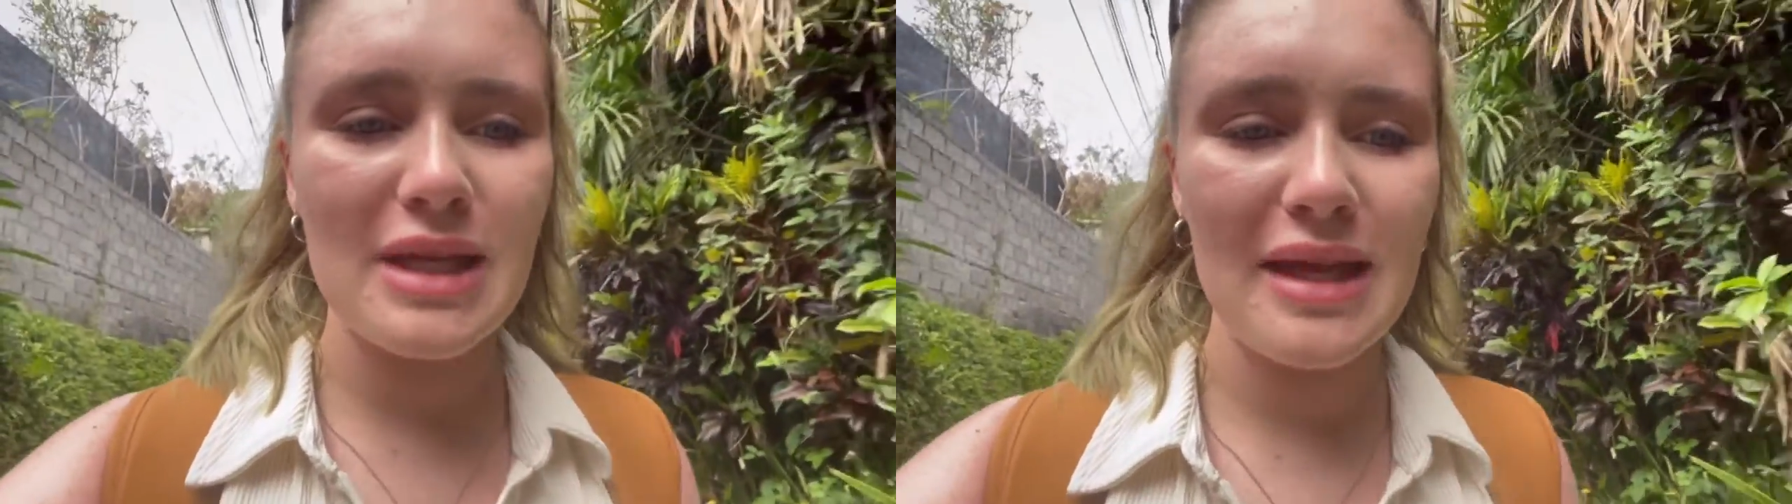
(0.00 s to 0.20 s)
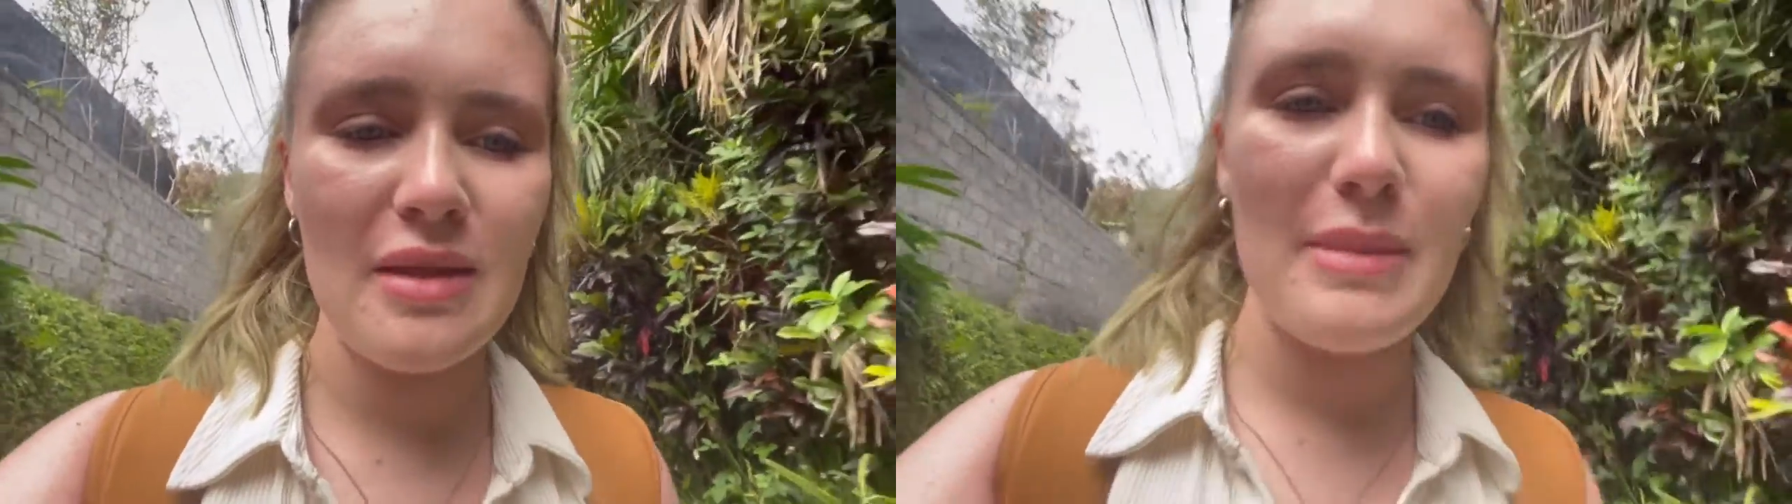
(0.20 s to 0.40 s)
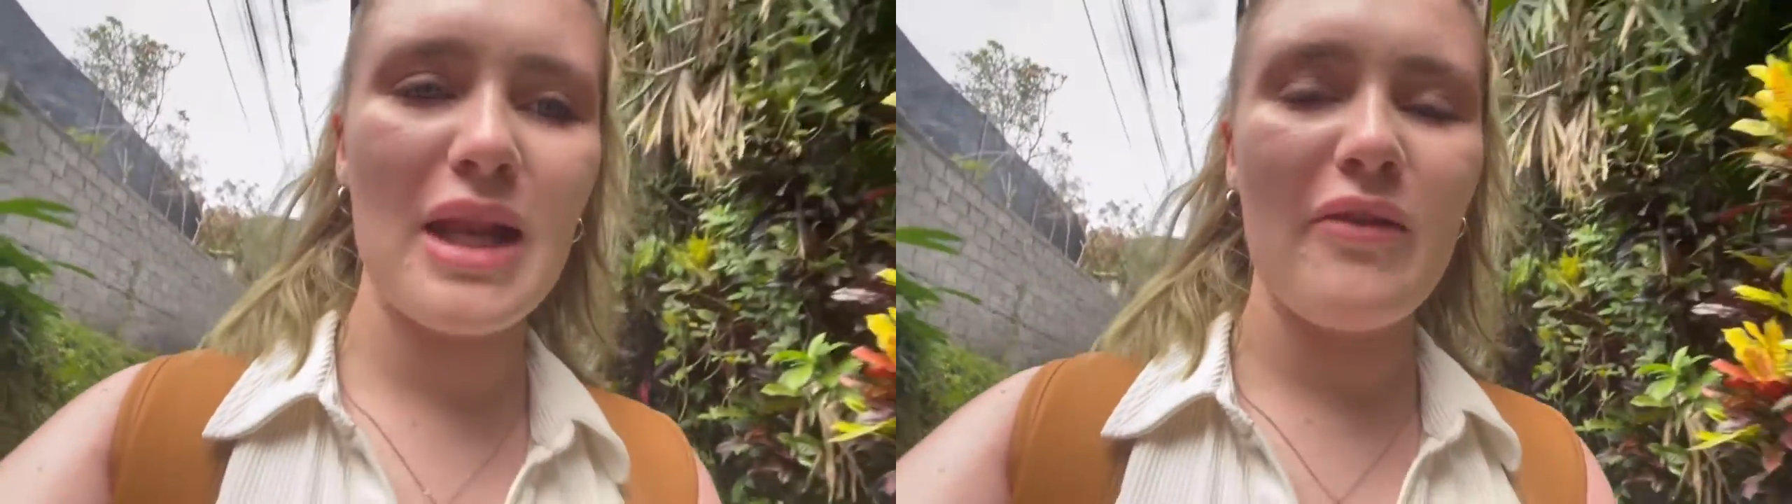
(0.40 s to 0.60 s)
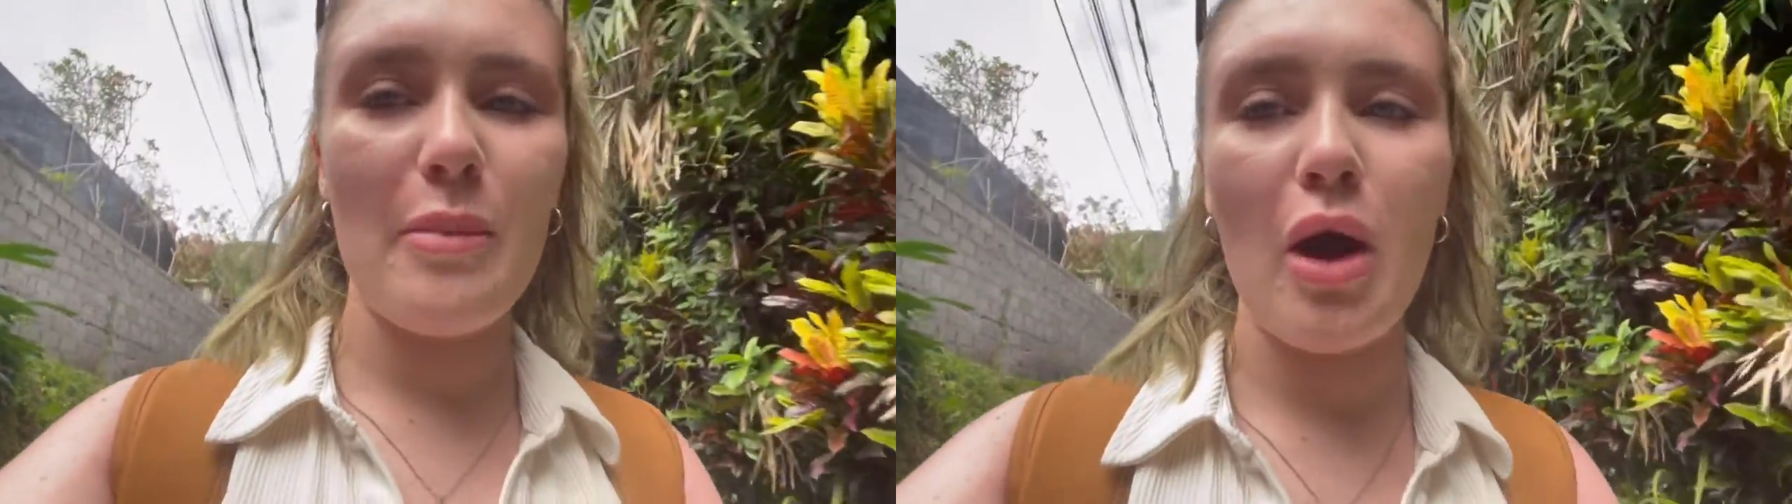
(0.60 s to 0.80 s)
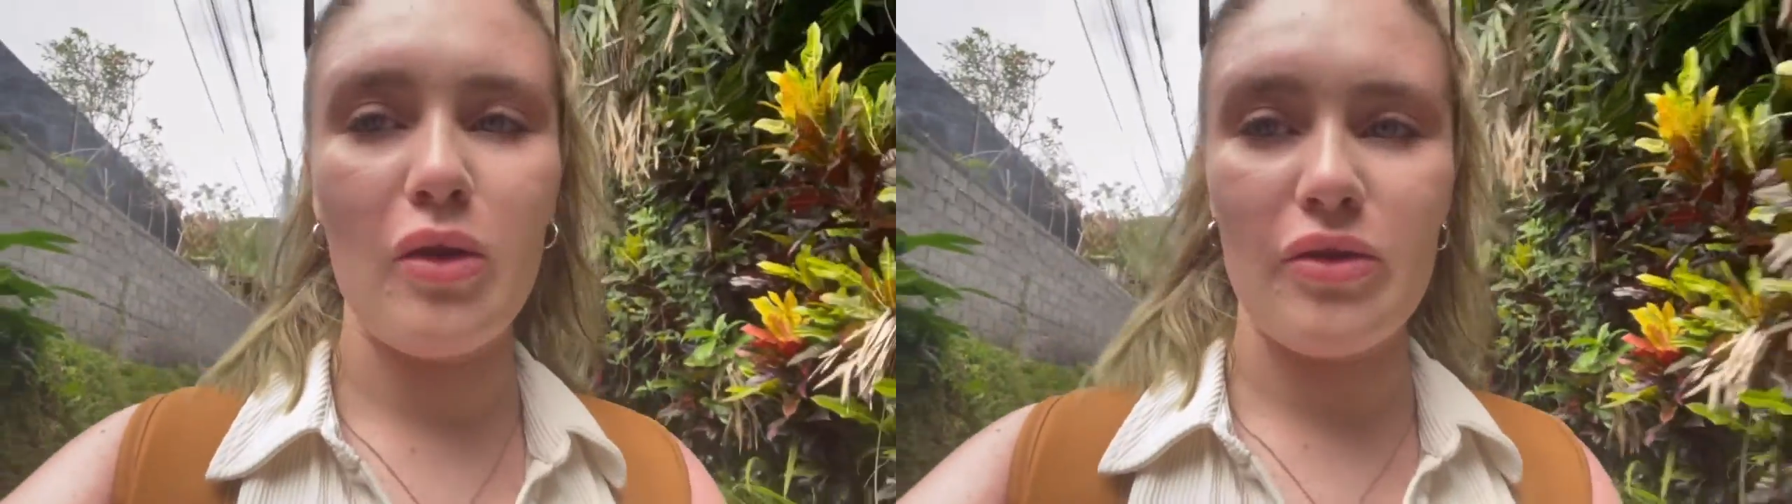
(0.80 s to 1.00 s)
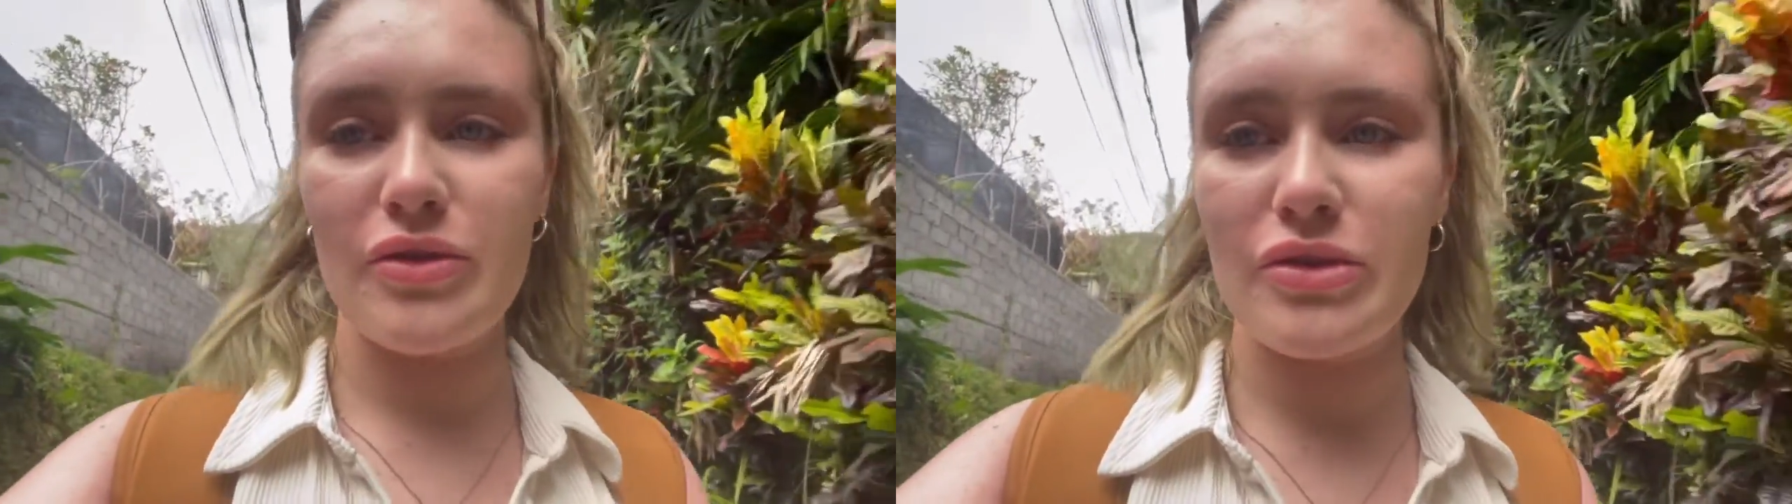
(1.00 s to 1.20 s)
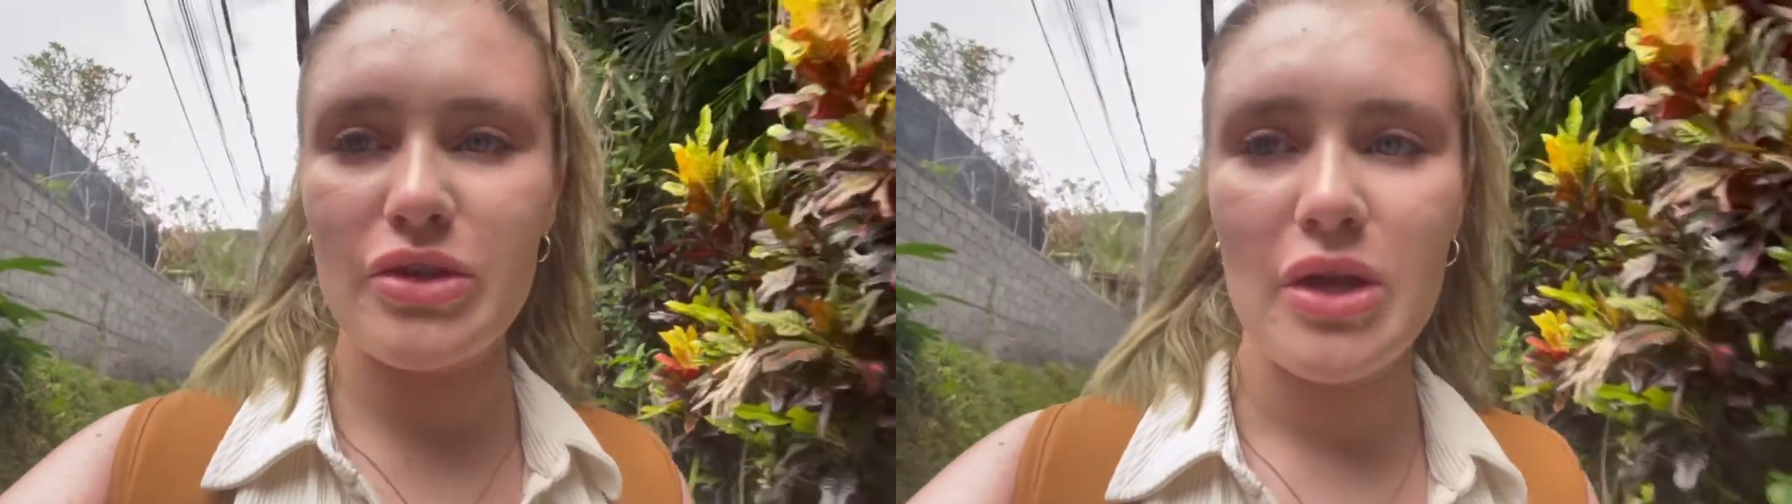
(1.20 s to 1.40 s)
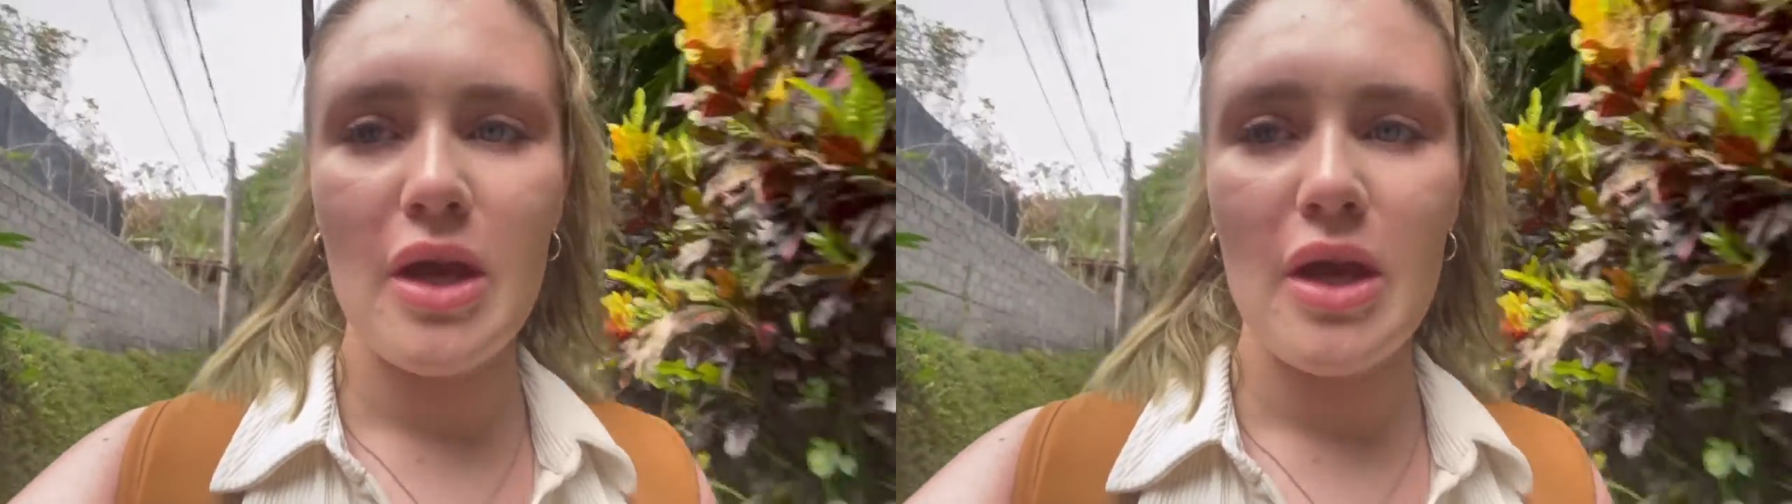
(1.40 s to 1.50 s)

like in the middle of a pond,